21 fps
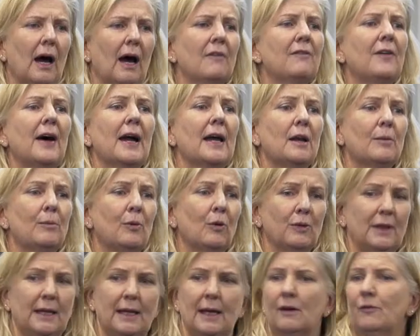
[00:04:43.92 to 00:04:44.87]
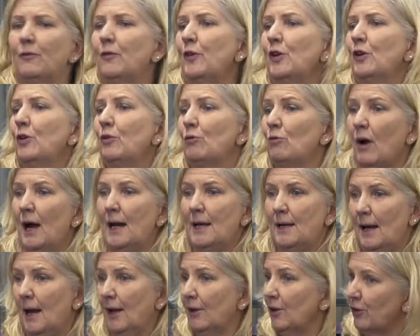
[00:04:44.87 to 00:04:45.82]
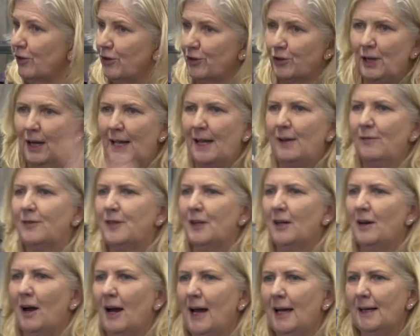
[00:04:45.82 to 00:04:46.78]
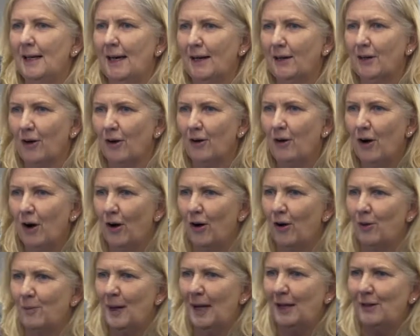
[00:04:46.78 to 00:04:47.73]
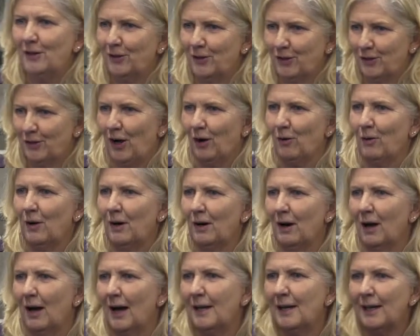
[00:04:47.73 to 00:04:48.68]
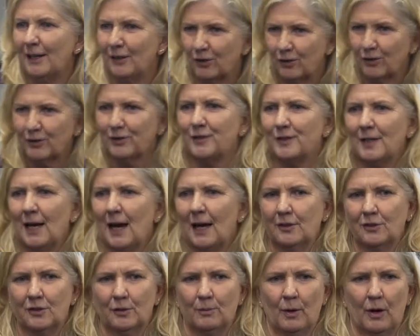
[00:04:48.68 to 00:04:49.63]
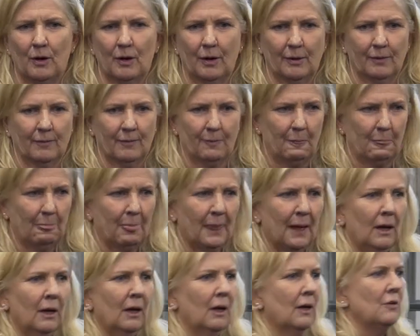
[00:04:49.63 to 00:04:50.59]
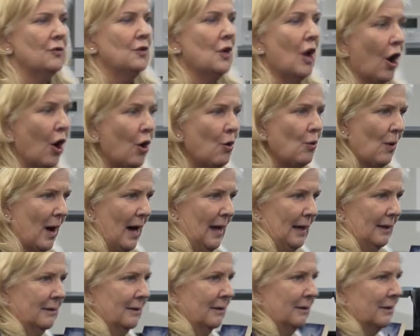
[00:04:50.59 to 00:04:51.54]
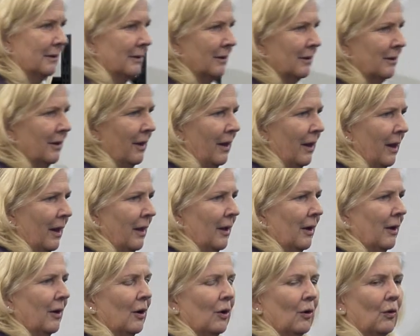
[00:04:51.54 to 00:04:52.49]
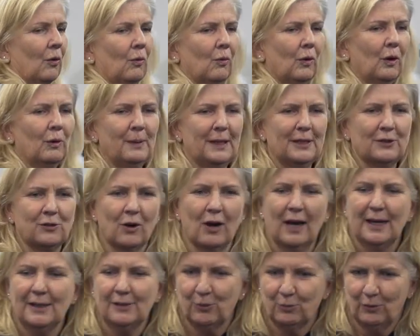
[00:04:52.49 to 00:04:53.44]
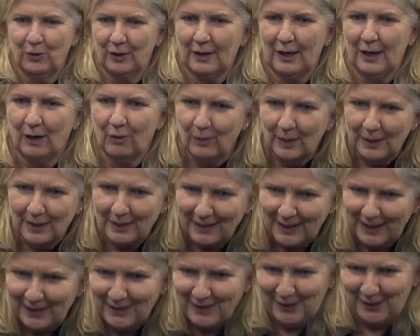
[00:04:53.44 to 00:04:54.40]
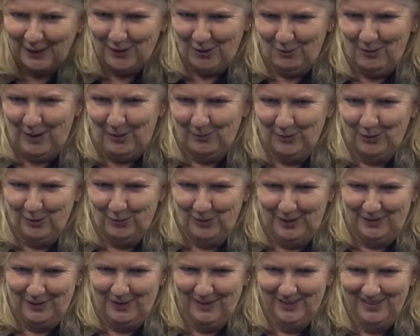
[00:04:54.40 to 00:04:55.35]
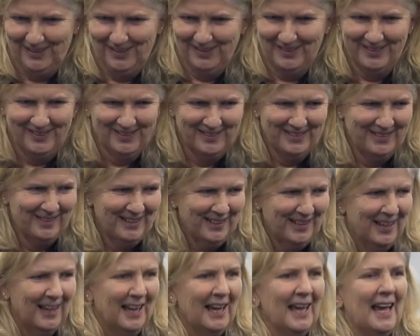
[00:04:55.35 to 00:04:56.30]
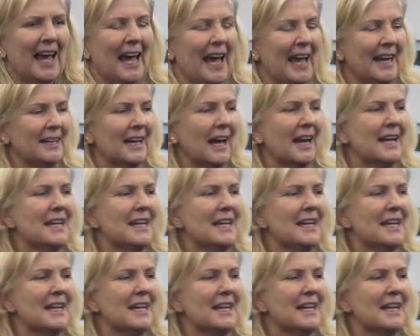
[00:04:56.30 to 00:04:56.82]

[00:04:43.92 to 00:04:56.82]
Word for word: available there for you right now. You could leave tonight and go home, and you could go online and you could start tomorrow. No one will be trying to work out whether they think you're up to it. And a